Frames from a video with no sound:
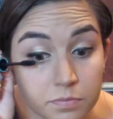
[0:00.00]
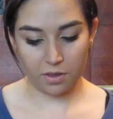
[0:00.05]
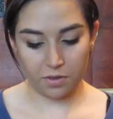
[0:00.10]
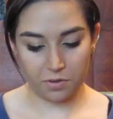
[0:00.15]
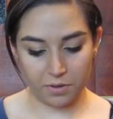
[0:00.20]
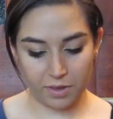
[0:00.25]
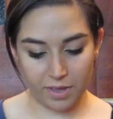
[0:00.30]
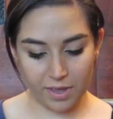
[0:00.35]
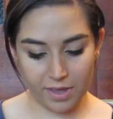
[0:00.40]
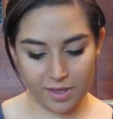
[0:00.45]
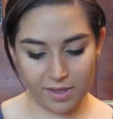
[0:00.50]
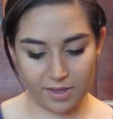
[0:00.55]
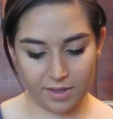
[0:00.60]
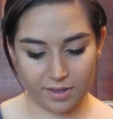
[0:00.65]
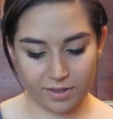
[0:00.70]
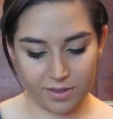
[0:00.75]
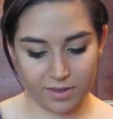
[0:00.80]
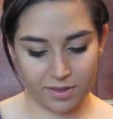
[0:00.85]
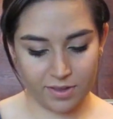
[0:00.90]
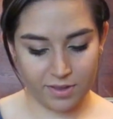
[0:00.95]
Okay,
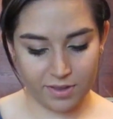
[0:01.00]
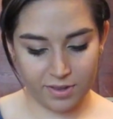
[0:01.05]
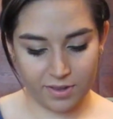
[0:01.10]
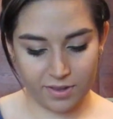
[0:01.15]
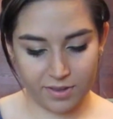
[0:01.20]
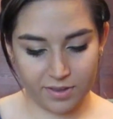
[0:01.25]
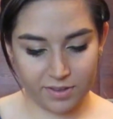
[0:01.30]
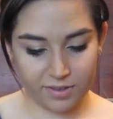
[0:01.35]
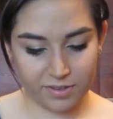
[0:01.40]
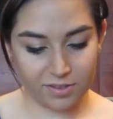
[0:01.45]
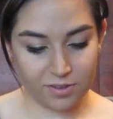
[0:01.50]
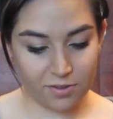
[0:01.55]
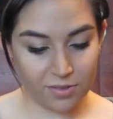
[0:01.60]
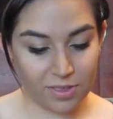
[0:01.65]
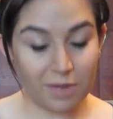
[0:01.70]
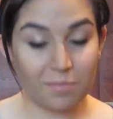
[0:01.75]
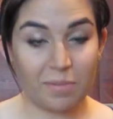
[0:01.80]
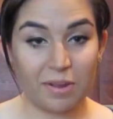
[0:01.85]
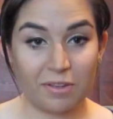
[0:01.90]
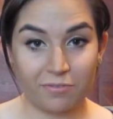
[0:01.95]
so
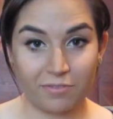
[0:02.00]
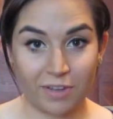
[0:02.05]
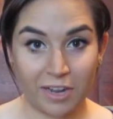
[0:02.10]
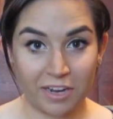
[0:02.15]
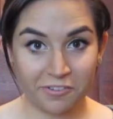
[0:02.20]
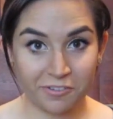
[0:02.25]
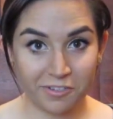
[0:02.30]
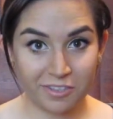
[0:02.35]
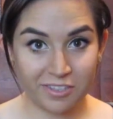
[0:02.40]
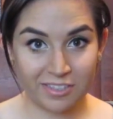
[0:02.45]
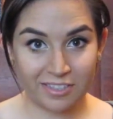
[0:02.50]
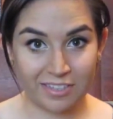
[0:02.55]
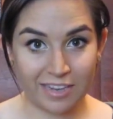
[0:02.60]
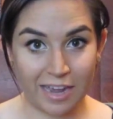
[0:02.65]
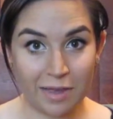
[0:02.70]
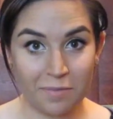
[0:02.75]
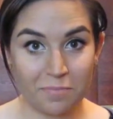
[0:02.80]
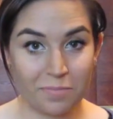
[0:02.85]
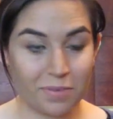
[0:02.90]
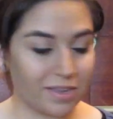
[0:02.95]
then my final
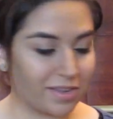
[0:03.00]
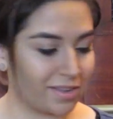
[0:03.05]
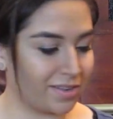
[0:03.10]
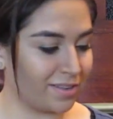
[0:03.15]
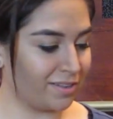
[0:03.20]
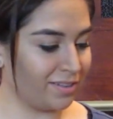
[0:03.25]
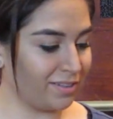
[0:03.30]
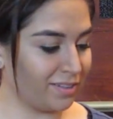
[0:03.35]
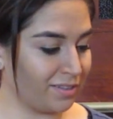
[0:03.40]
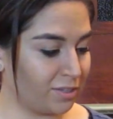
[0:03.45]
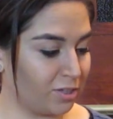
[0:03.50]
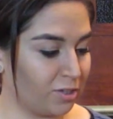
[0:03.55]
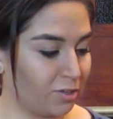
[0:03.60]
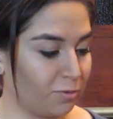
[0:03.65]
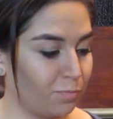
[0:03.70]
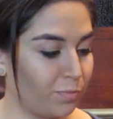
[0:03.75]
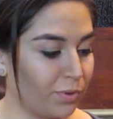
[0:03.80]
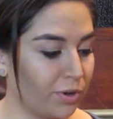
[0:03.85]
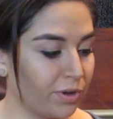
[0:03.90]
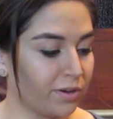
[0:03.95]
step is to
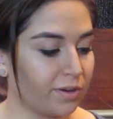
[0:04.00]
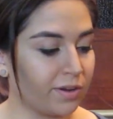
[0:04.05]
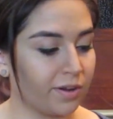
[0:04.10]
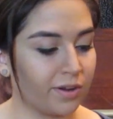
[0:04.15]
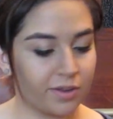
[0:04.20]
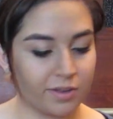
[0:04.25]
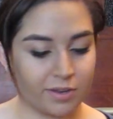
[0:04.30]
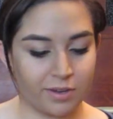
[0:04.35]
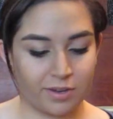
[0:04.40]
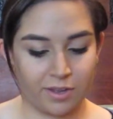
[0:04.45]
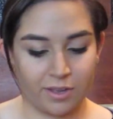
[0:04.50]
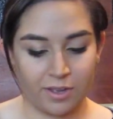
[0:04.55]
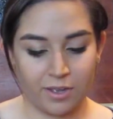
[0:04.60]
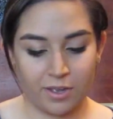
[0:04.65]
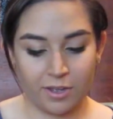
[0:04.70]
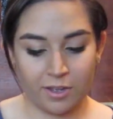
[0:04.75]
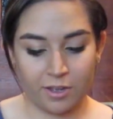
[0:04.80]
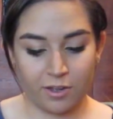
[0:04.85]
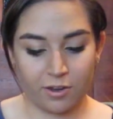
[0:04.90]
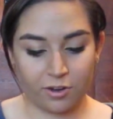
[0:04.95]
put on
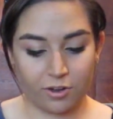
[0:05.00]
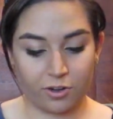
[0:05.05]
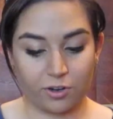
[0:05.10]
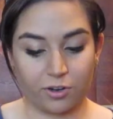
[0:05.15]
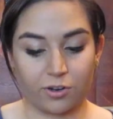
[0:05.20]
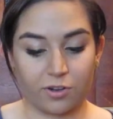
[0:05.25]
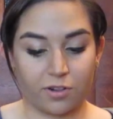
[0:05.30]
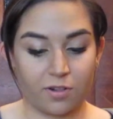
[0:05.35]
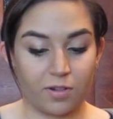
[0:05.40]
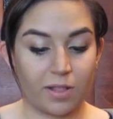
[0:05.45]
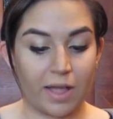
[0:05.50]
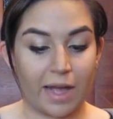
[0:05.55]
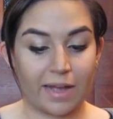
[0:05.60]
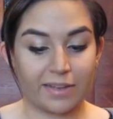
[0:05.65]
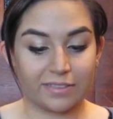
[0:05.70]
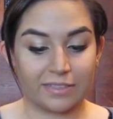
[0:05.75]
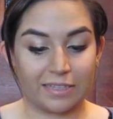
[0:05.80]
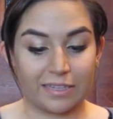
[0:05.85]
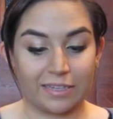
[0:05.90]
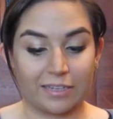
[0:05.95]
her
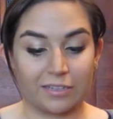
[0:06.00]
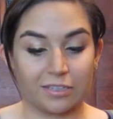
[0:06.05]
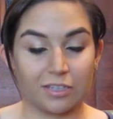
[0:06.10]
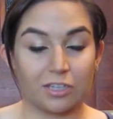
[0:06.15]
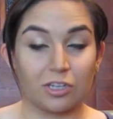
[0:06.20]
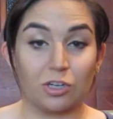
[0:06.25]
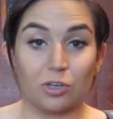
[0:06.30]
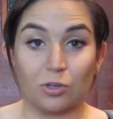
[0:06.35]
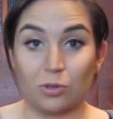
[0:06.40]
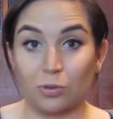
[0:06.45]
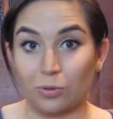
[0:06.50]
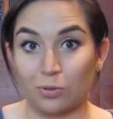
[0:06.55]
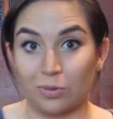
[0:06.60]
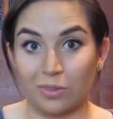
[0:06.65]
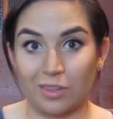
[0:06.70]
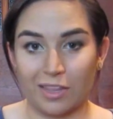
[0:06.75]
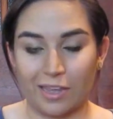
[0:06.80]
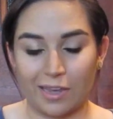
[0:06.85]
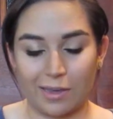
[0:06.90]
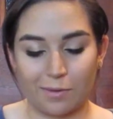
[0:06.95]
classic nude
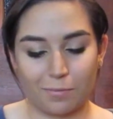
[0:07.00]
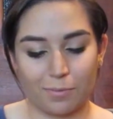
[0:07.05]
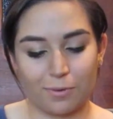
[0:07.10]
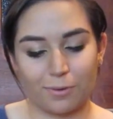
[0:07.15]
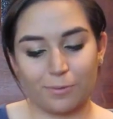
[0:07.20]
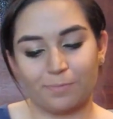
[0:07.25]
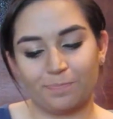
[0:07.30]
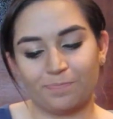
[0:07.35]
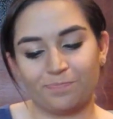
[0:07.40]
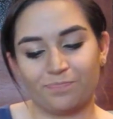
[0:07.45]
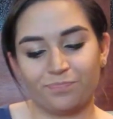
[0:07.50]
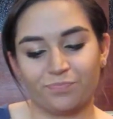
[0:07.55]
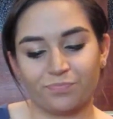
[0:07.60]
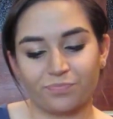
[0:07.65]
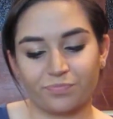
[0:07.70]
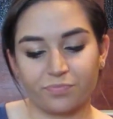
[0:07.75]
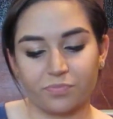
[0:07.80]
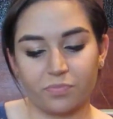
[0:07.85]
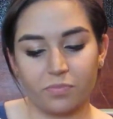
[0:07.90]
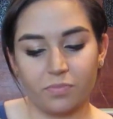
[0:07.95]
lip.
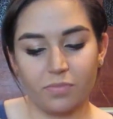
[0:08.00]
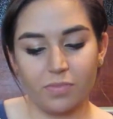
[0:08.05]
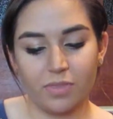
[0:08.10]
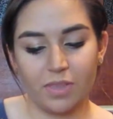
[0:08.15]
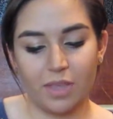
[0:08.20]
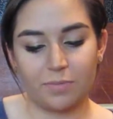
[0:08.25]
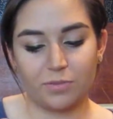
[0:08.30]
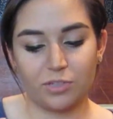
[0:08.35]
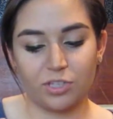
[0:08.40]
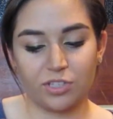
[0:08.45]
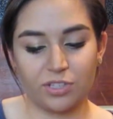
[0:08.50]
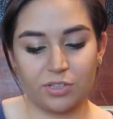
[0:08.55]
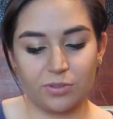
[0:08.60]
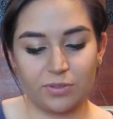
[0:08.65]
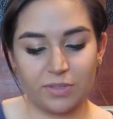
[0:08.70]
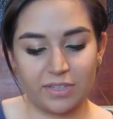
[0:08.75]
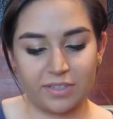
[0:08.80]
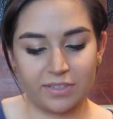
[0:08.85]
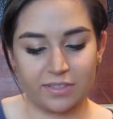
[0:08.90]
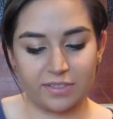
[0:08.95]
I'm just
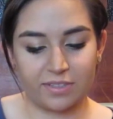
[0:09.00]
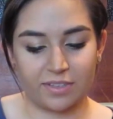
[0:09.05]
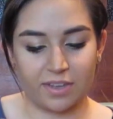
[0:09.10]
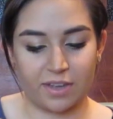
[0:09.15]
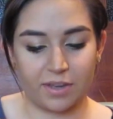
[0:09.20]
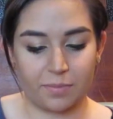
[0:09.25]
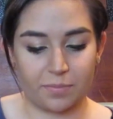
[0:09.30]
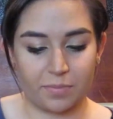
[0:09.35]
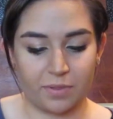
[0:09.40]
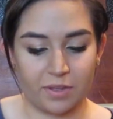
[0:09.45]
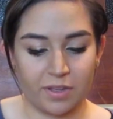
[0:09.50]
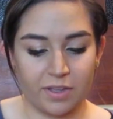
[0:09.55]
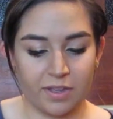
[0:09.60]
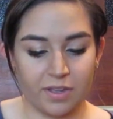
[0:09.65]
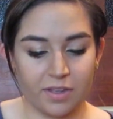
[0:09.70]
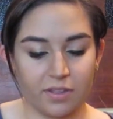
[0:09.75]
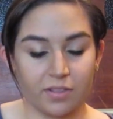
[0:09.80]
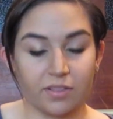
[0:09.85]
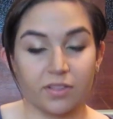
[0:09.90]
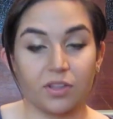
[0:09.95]
using some
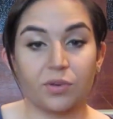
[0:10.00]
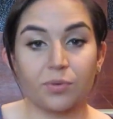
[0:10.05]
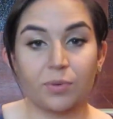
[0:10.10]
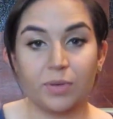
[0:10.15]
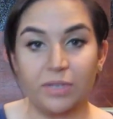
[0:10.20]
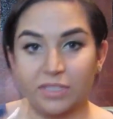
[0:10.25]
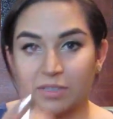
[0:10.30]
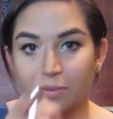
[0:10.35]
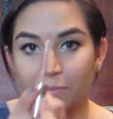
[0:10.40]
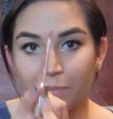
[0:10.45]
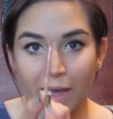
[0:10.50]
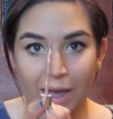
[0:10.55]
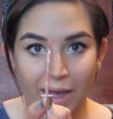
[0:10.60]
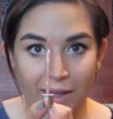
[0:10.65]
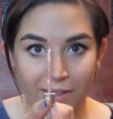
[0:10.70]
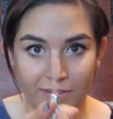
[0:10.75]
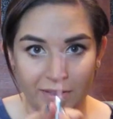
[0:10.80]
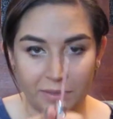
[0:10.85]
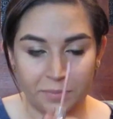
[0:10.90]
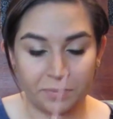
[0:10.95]
liquid to
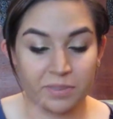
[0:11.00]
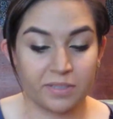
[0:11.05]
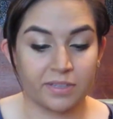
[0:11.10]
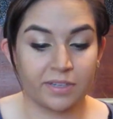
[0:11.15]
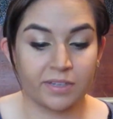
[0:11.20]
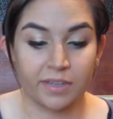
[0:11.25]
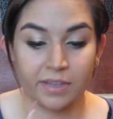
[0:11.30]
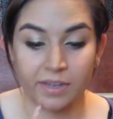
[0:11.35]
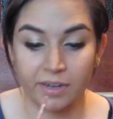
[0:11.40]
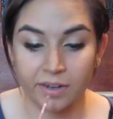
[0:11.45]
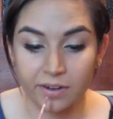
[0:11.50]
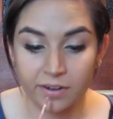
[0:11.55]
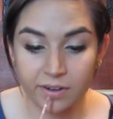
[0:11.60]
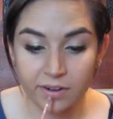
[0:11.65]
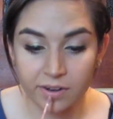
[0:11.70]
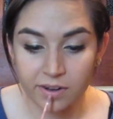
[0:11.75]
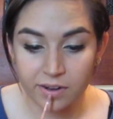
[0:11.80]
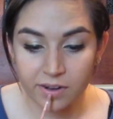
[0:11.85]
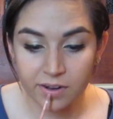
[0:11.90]
matte lipstick here.